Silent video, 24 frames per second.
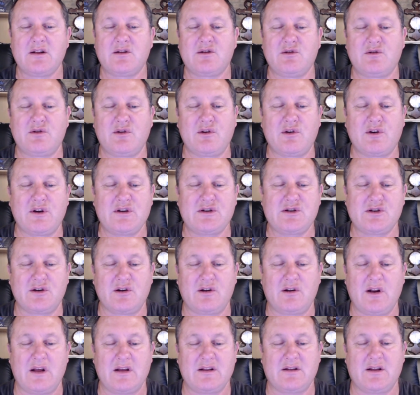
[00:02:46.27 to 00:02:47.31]
to the
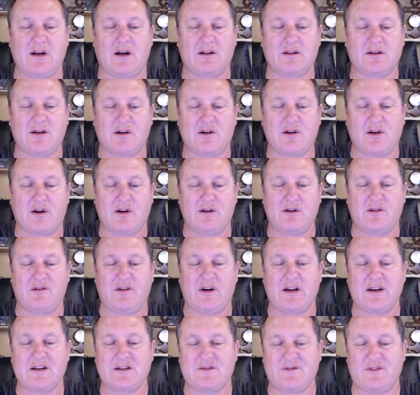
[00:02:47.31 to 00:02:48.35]
original and Delta
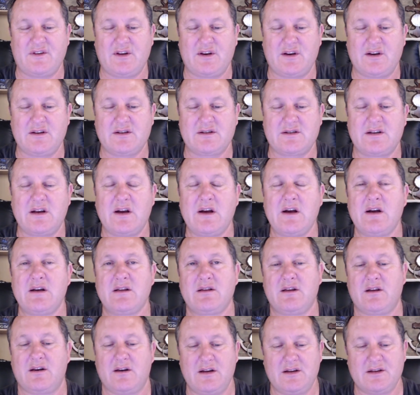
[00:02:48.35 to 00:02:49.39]
coronavirus variants,
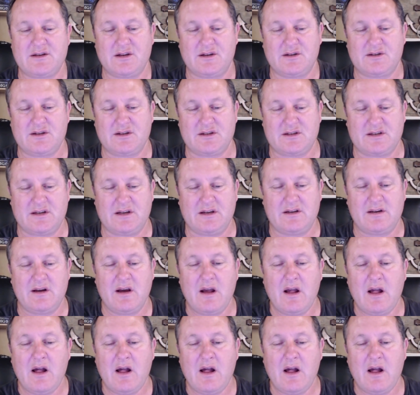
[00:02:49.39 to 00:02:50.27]
the researcher said.